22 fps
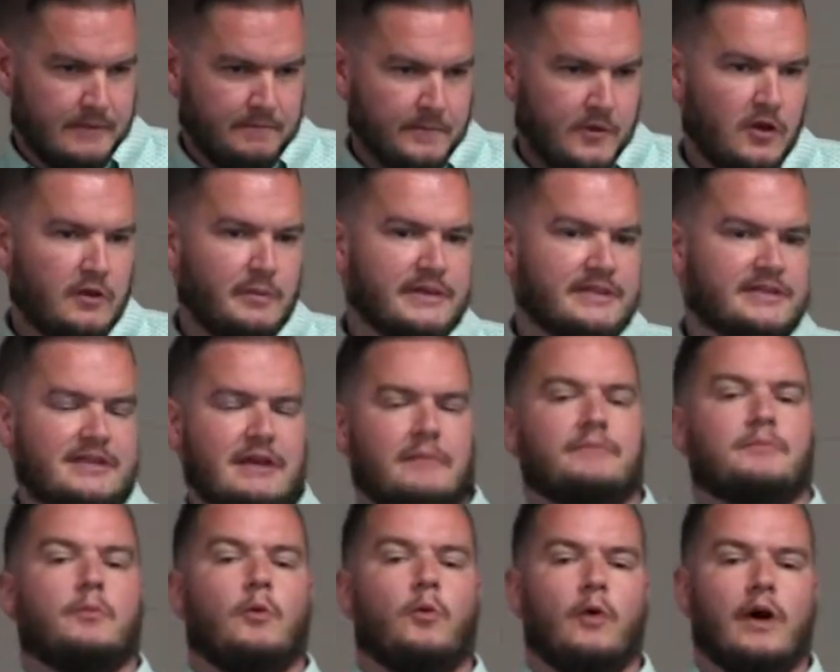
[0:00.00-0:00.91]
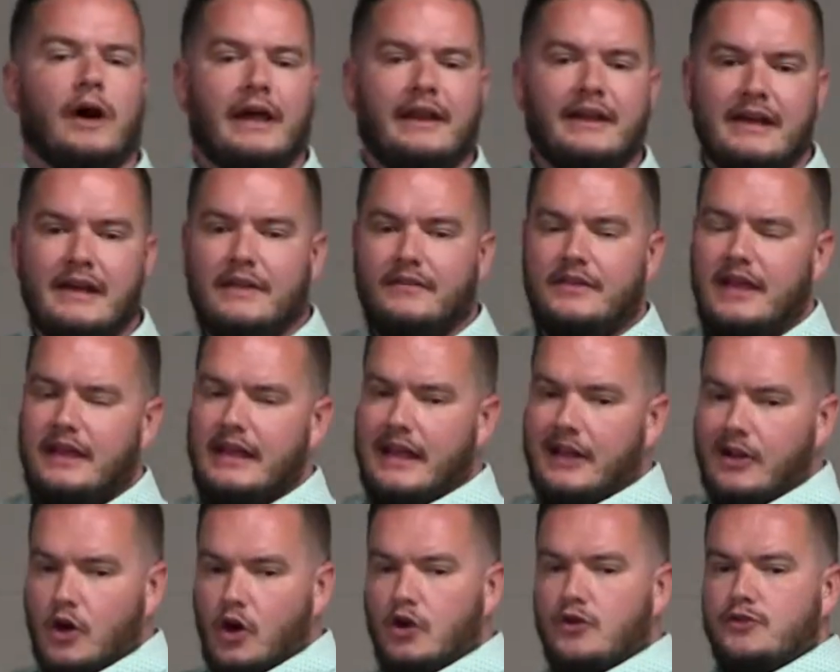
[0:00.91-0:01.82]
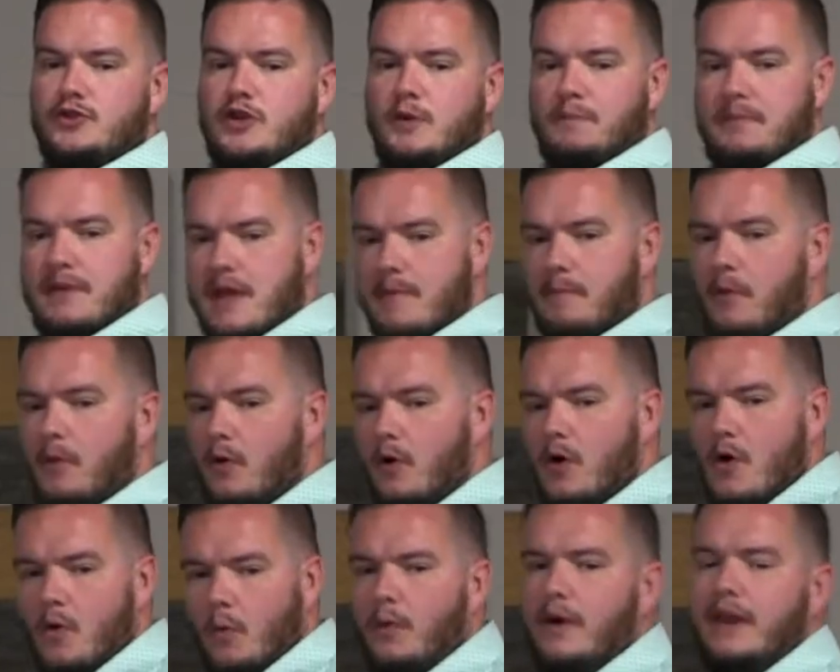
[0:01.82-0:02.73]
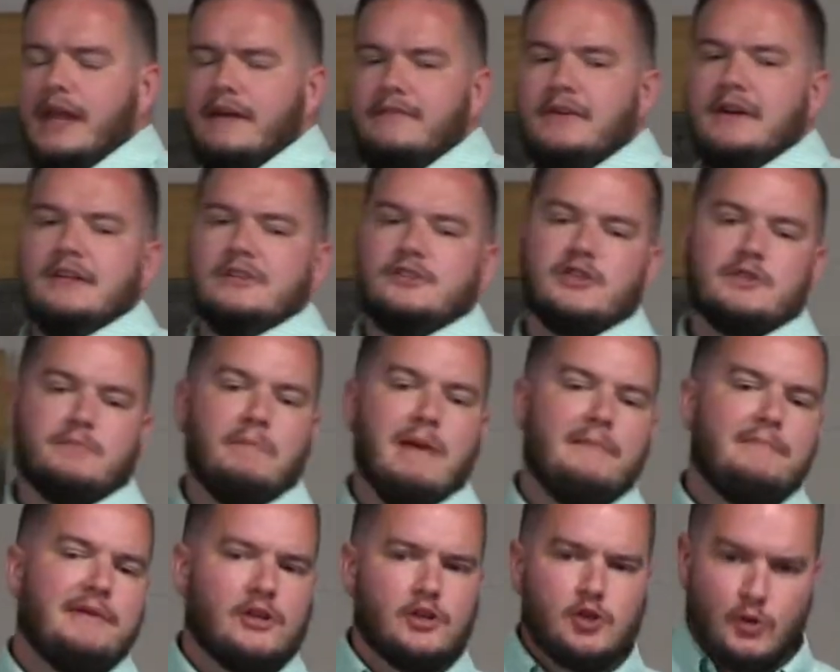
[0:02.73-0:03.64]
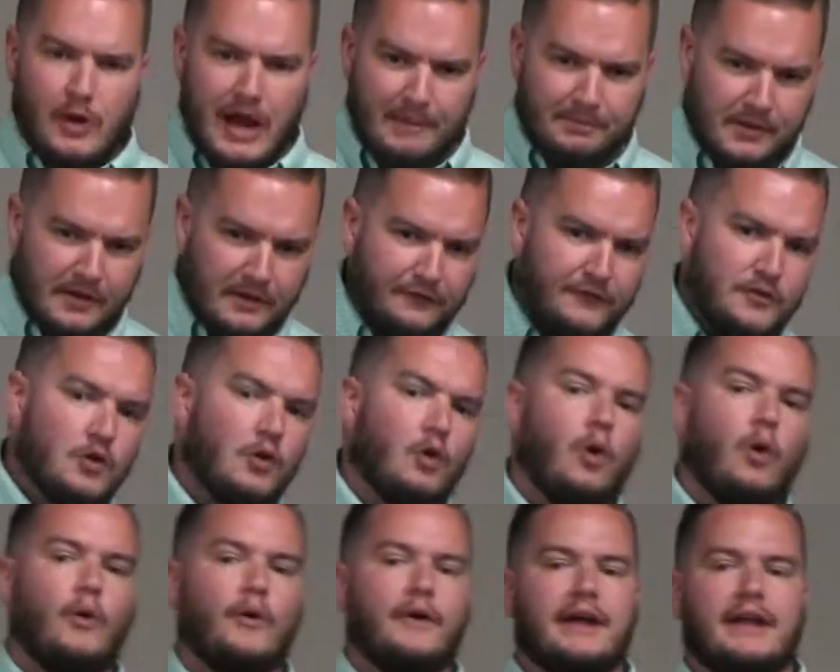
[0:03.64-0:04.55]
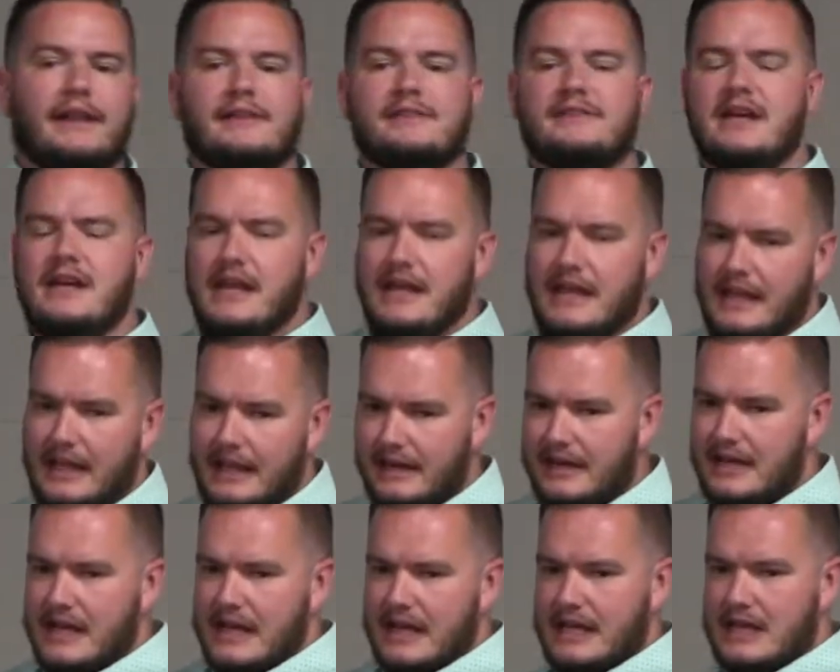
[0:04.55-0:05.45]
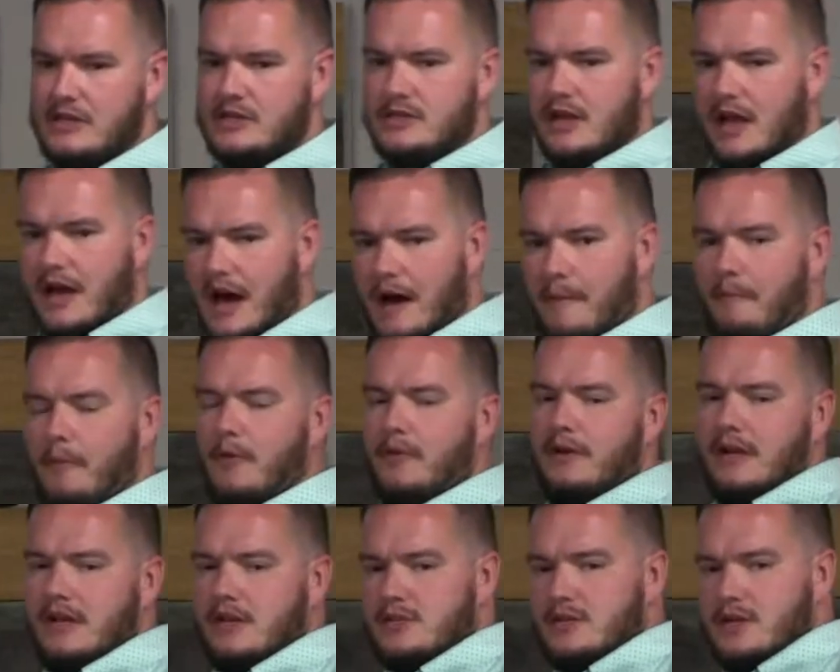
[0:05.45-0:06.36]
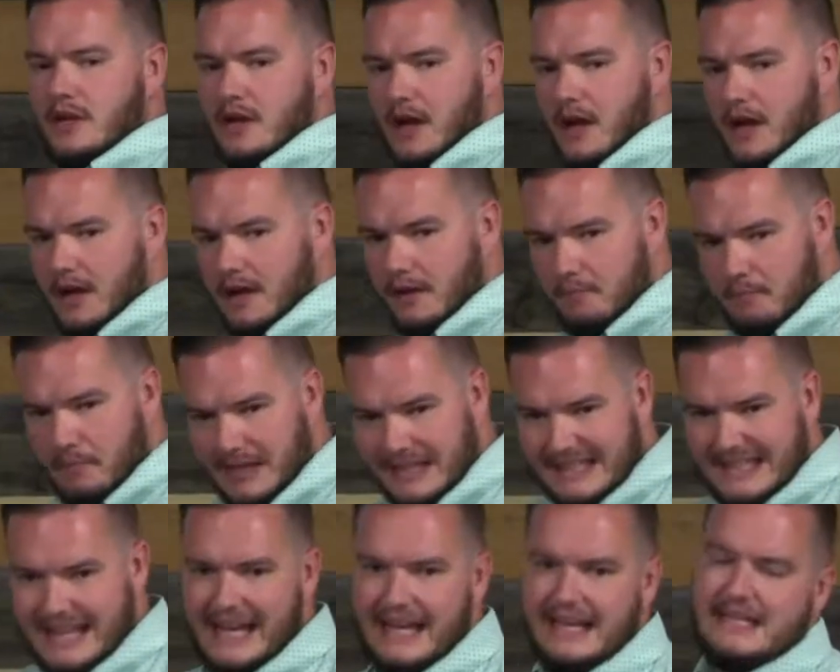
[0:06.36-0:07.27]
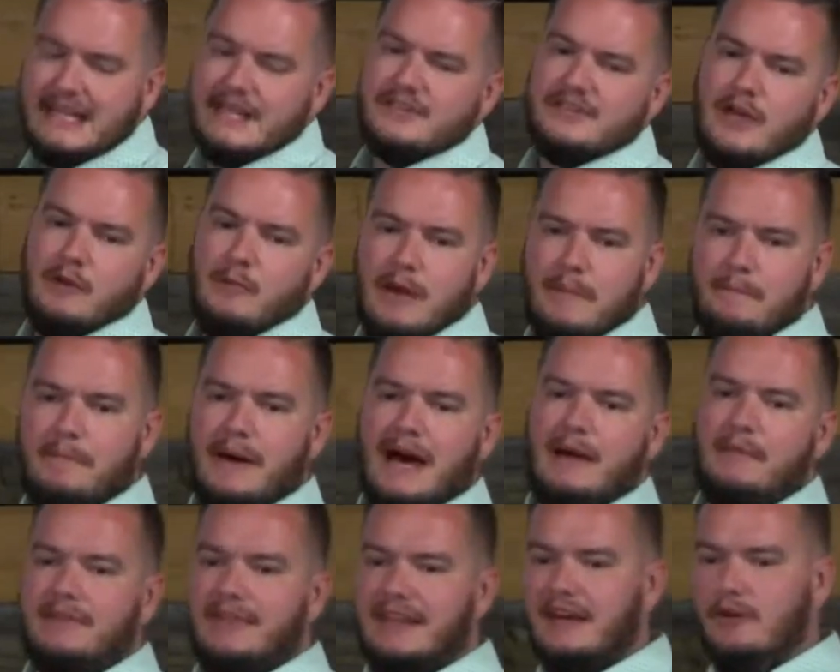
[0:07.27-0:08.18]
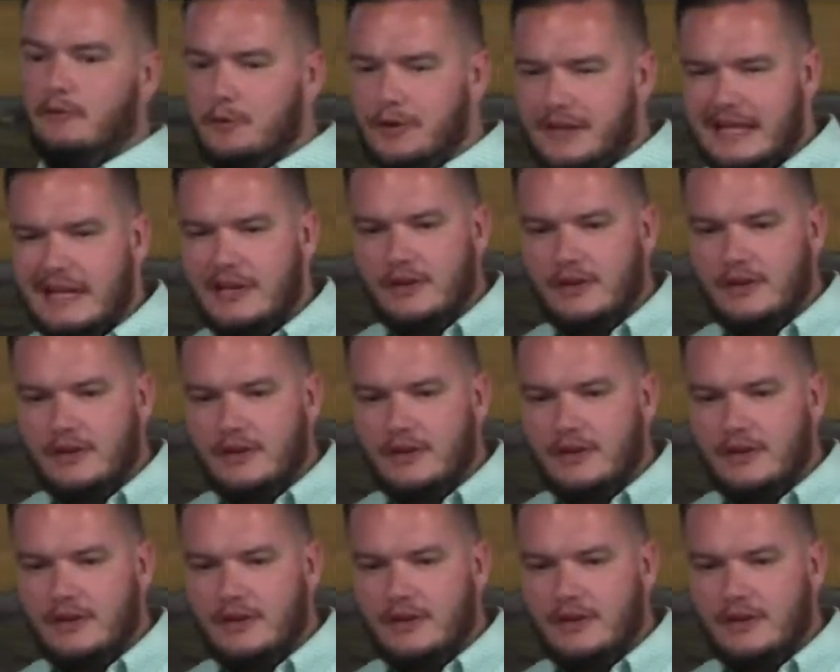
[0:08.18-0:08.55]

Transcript: He'd have been someone that in culture people would have just maybe dropped a few coins in his cup or in his plate as they went by, but they didn't really